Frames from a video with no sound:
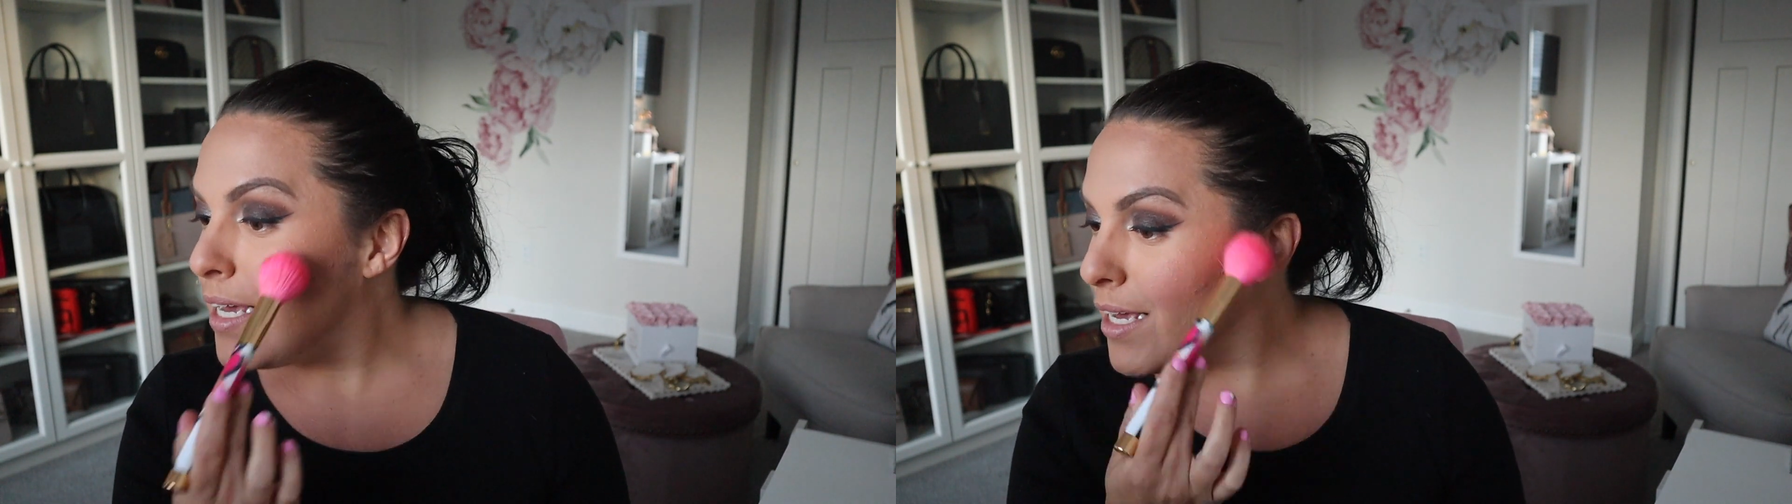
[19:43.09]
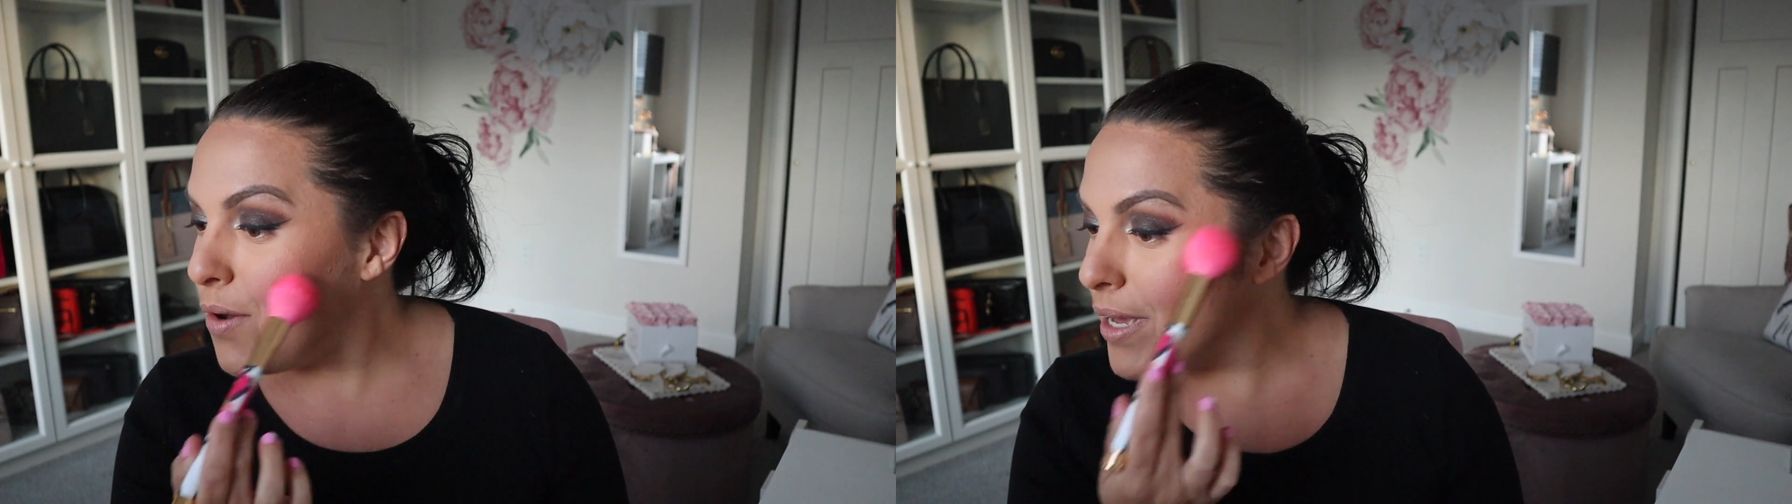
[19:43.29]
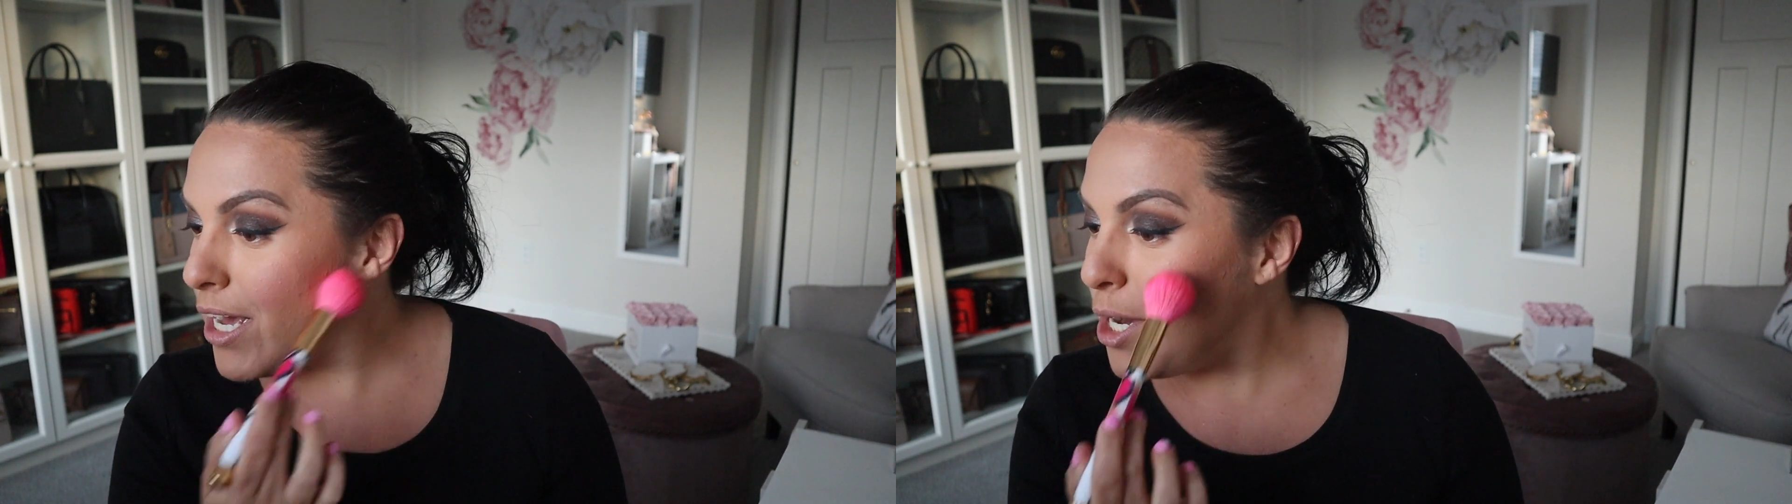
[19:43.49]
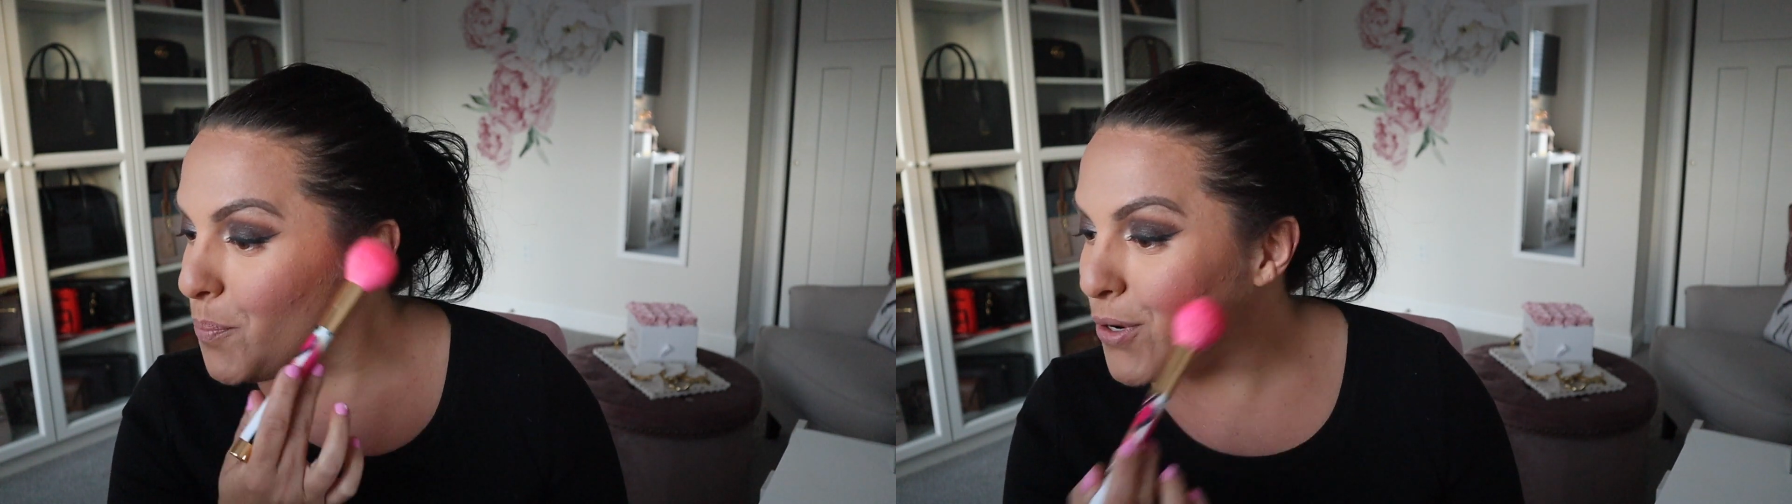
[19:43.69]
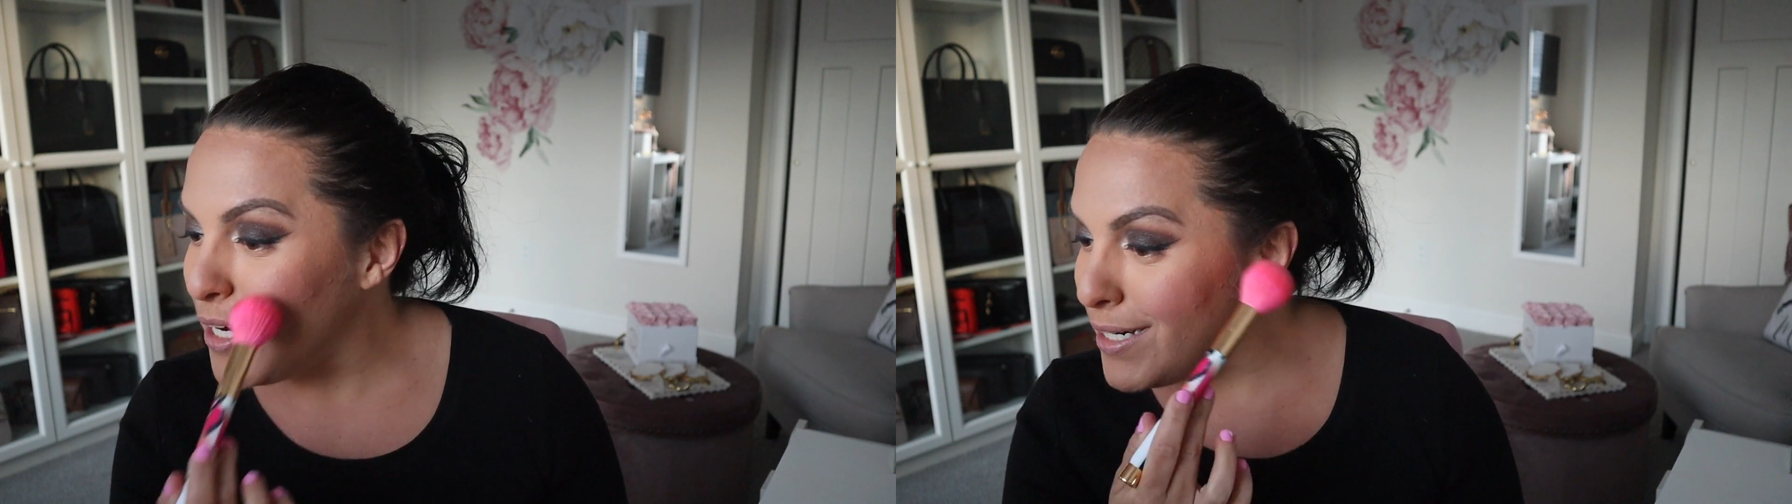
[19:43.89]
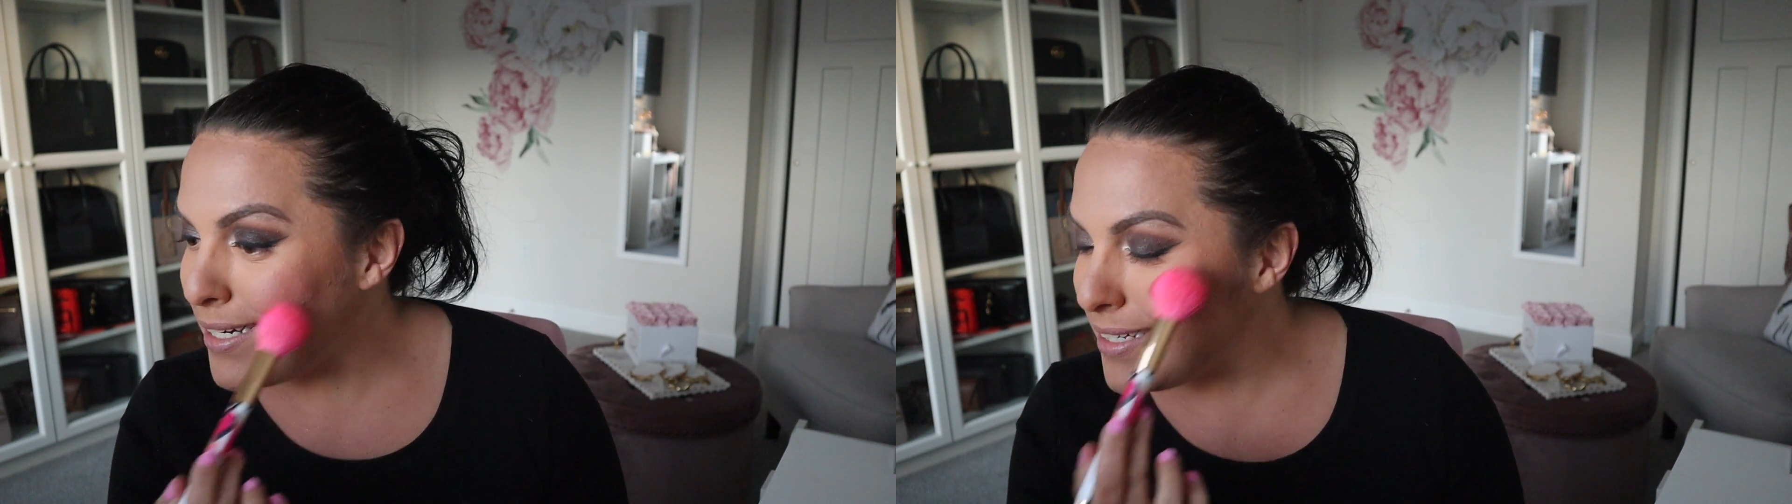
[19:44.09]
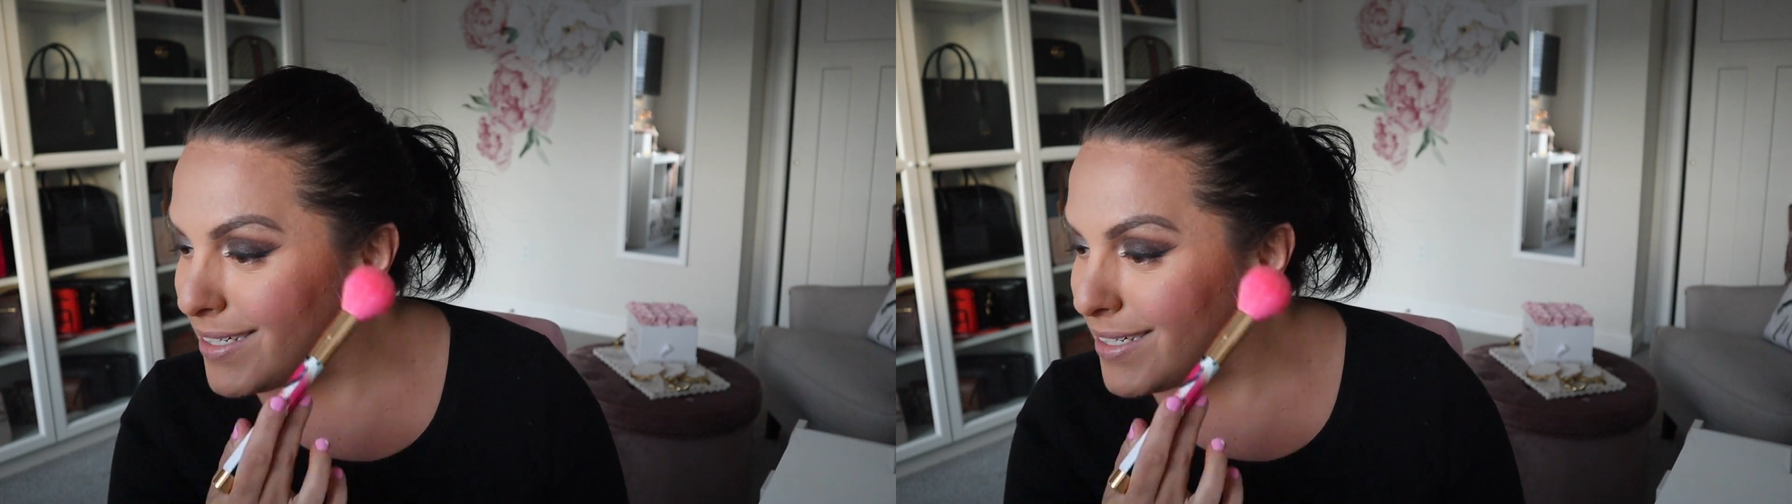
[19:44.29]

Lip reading: going upward.